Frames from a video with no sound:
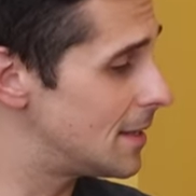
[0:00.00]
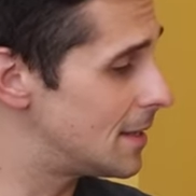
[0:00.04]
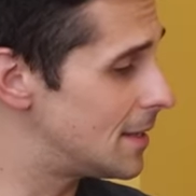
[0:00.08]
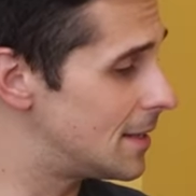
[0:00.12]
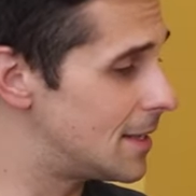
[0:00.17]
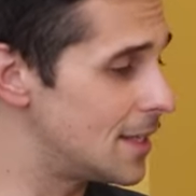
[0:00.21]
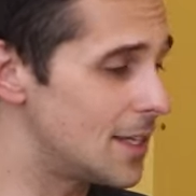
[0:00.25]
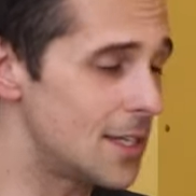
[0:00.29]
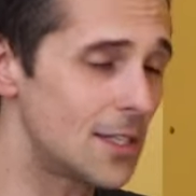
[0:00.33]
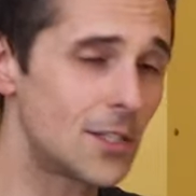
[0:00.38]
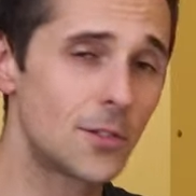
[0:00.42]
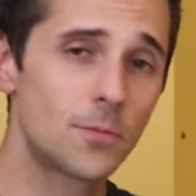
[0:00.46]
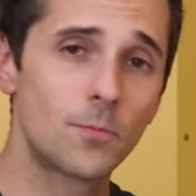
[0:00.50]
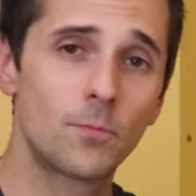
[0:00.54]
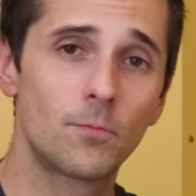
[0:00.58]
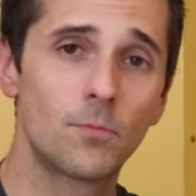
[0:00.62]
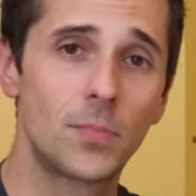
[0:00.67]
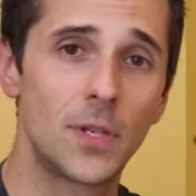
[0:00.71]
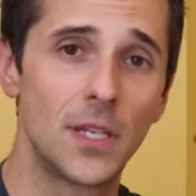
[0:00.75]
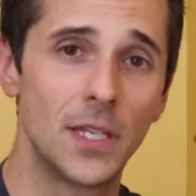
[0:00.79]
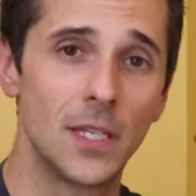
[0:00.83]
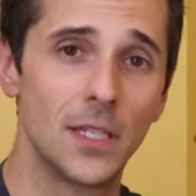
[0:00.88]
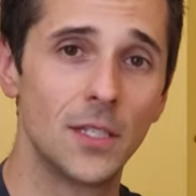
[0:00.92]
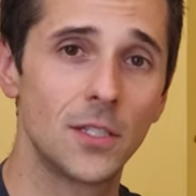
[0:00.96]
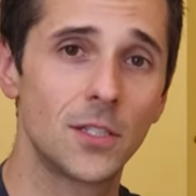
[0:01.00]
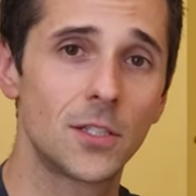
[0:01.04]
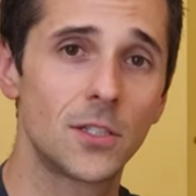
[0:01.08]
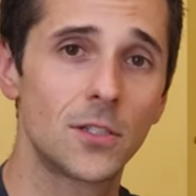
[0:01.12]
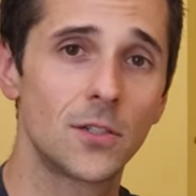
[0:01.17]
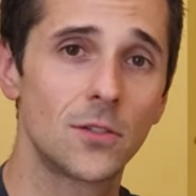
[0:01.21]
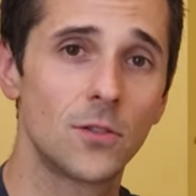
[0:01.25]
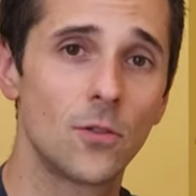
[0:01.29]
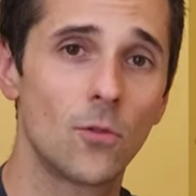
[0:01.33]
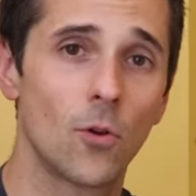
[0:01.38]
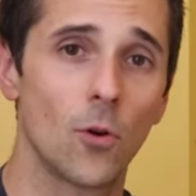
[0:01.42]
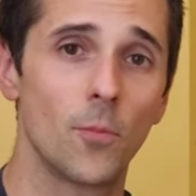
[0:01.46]
This
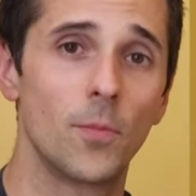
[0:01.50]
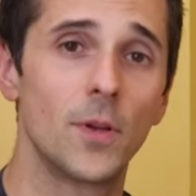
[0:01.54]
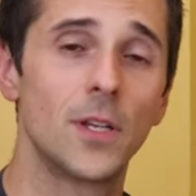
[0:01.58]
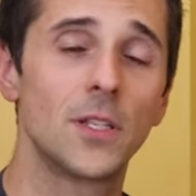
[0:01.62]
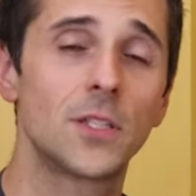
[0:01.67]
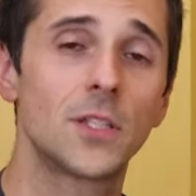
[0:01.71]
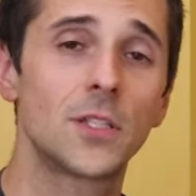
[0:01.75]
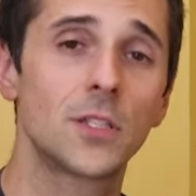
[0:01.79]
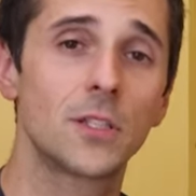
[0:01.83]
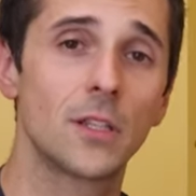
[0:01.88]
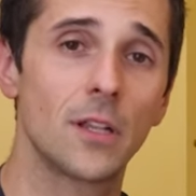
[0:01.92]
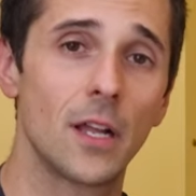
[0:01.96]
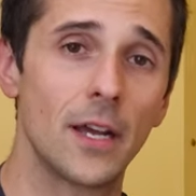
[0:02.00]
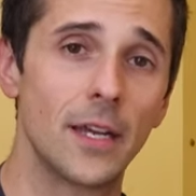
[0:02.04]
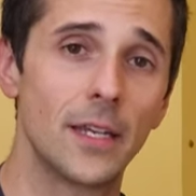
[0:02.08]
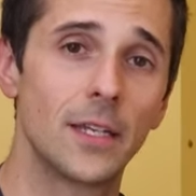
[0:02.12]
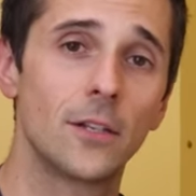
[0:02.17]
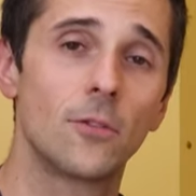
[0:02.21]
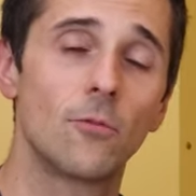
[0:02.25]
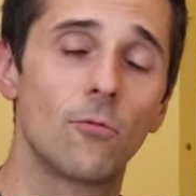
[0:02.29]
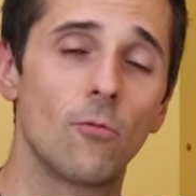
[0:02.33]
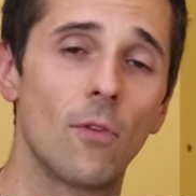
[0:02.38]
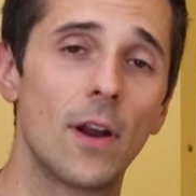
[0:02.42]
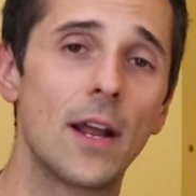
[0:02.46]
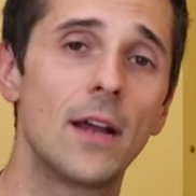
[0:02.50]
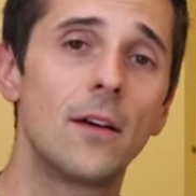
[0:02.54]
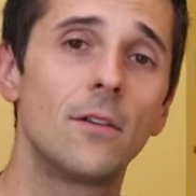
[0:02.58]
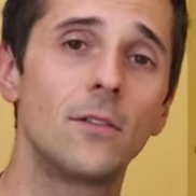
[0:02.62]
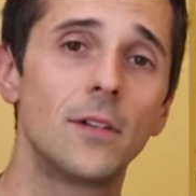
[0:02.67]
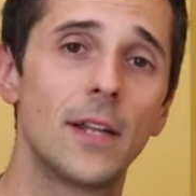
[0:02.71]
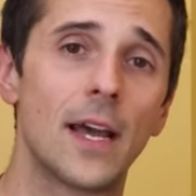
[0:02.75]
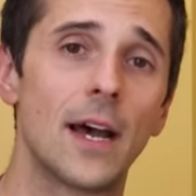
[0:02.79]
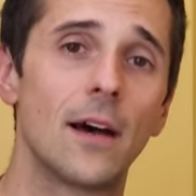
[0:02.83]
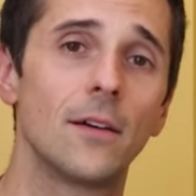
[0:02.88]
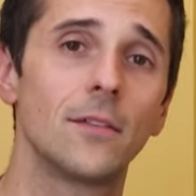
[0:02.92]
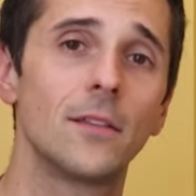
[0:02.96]
piece, or pieces like it,
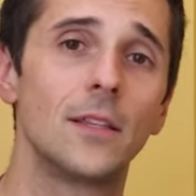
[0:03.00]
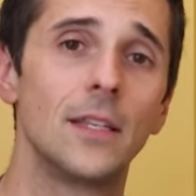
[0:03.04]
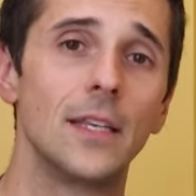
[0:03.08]
round out